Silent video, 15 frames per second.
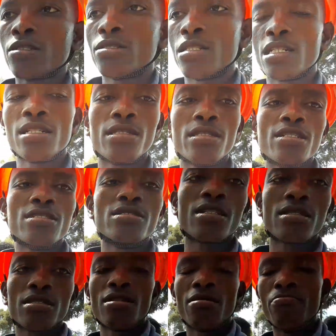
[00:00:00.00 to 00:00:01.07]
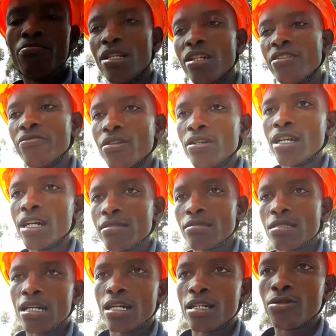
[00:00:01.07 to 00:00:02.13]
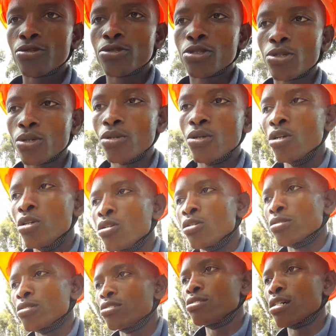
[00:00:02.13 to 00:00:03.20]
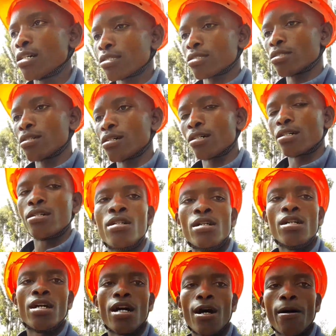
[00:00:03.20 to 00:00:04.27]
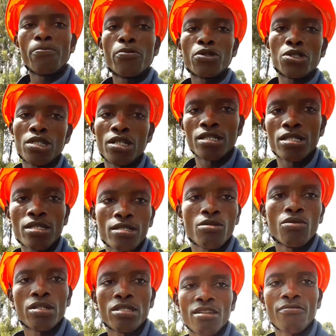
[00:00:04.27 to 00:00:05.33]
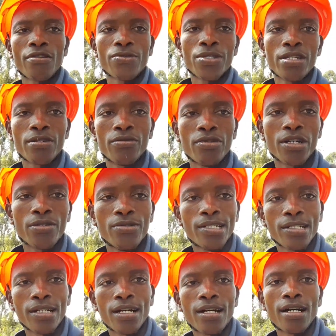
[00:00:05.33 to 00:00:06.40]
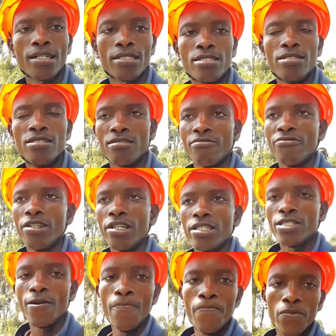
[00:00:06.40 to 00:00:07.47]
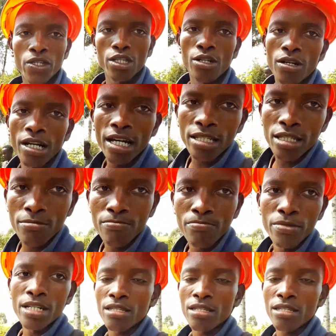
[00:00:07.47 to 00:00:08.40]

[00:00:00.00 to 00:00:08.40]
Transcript: they just believe on us, and also they just appreciate whatever thing we are doing at this village. So let's meet,